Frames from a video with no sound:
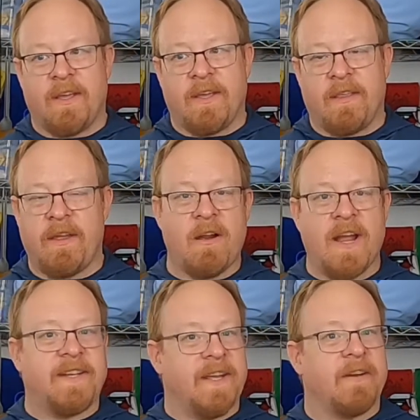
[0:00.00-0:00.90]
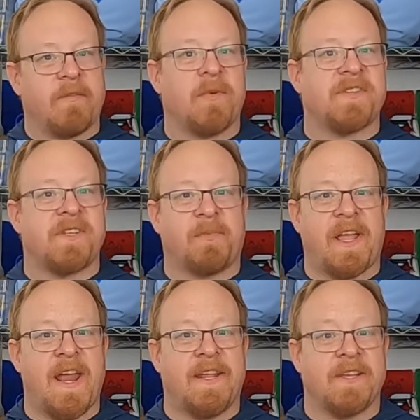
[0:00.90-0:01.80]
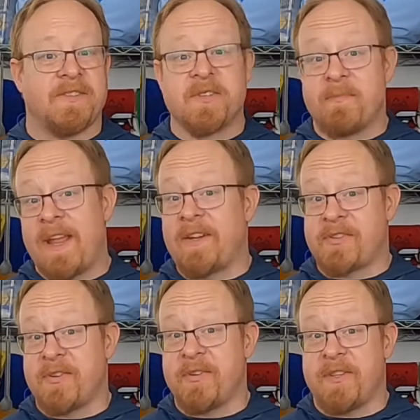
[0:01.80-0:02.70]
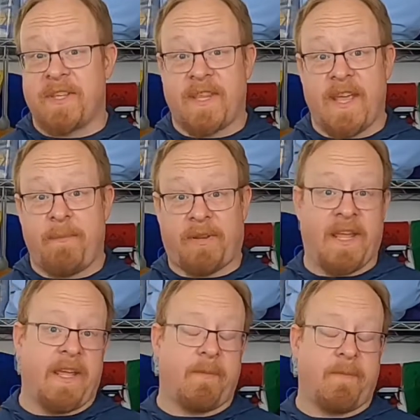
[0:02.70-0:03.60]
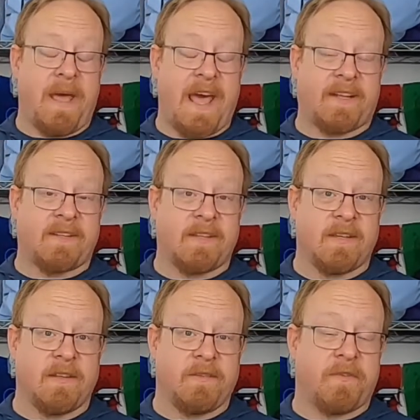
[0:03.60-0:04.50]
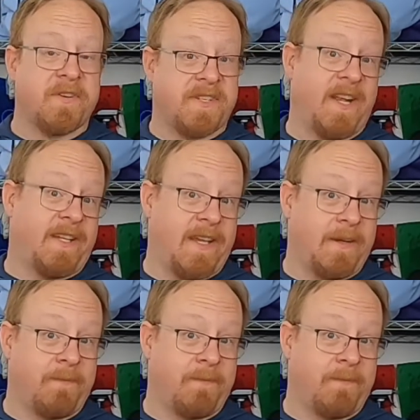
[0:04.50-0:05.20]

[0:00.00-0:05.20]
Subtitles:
their idea of emergency planning is just making sure that they packed the first aid kit.